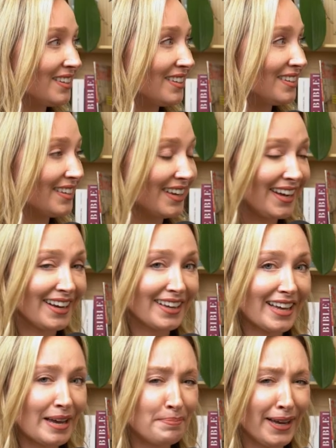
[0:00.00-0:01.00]
Yeah,
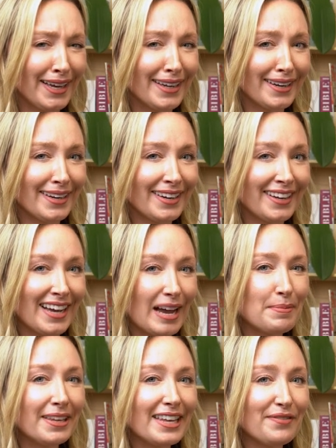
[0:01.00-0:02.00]
I bet. I
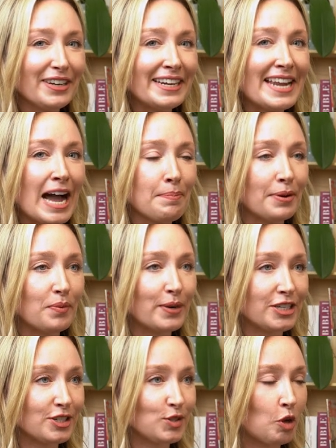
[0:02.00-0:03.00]
mean, even in Napa, which
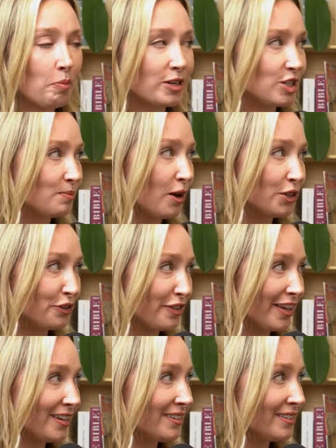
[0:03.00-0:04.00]
is so much smaller
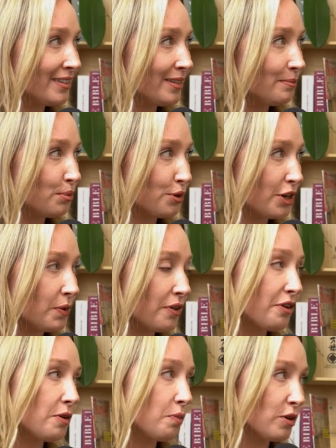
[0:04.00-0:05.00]
than Bordeaux, although
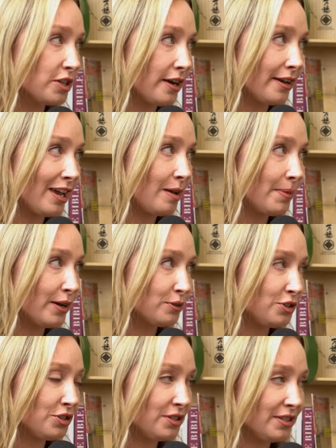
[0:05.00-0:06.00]
we're talking
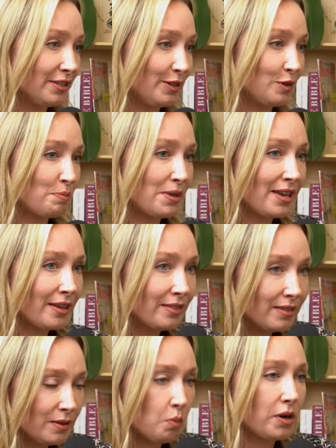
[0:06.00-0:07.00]
about, you know, being in
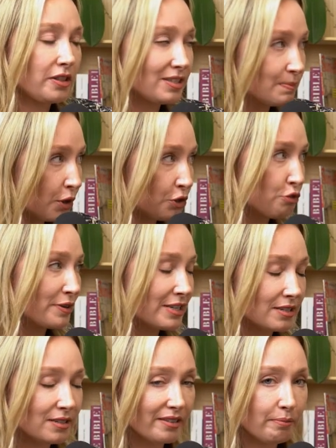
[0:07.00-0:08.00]
one of the smaller
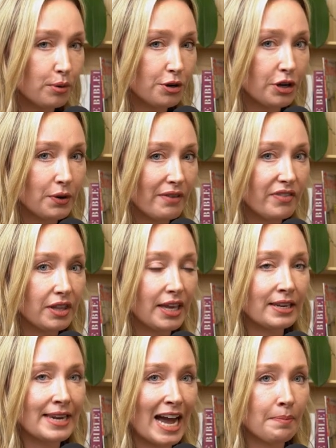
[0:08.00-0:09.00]
regions of Bordeaux, I feel like
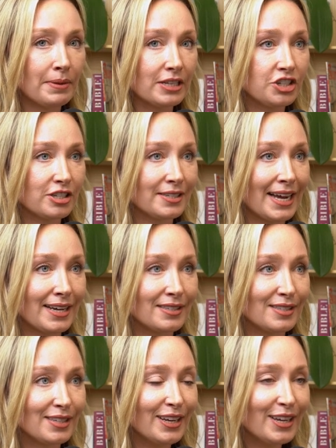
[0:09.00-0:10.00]
Napa just has
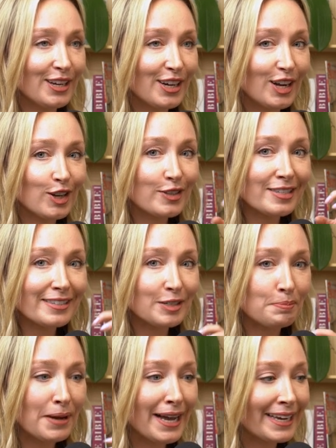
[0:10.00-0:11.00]
all these little
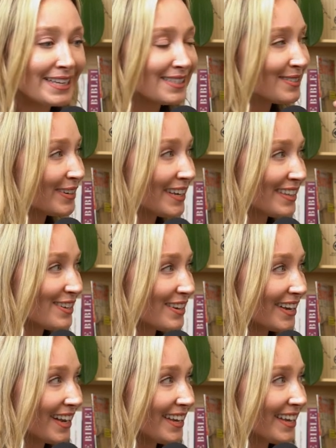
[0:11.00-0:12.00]
pockets, right, that you can
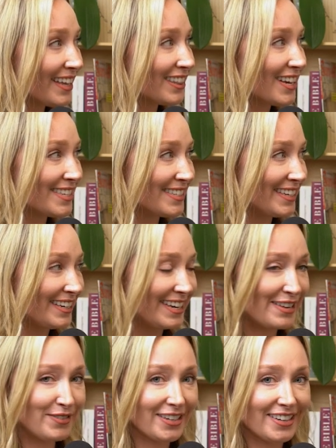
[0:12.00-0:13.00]
kind of get lost in. And
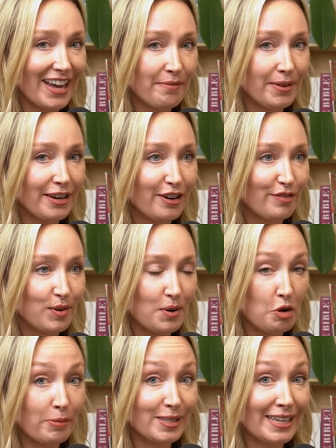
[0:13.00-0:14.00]
even I've been here for
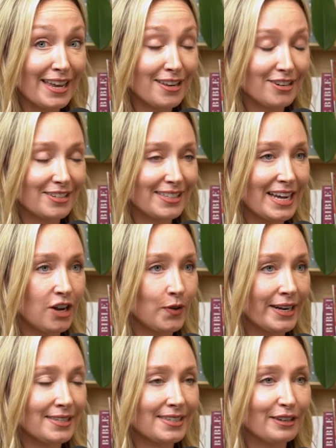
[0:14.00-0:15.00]
almost 8 years now, and I
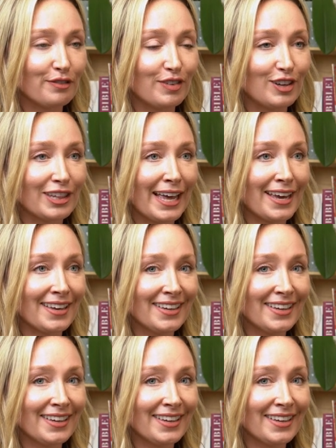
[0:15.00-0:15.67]
still feel like